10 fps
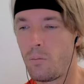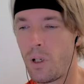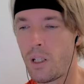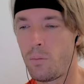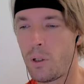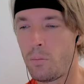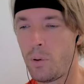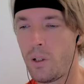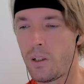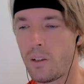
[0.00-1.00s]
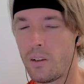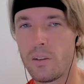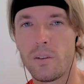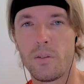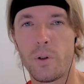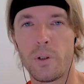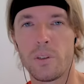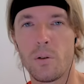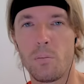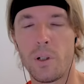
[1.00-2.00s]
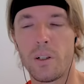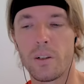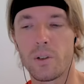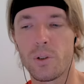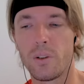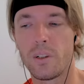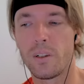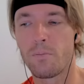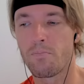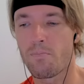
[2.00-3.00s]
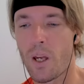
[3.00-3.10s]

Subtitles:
baby pig. Where is the pig actually?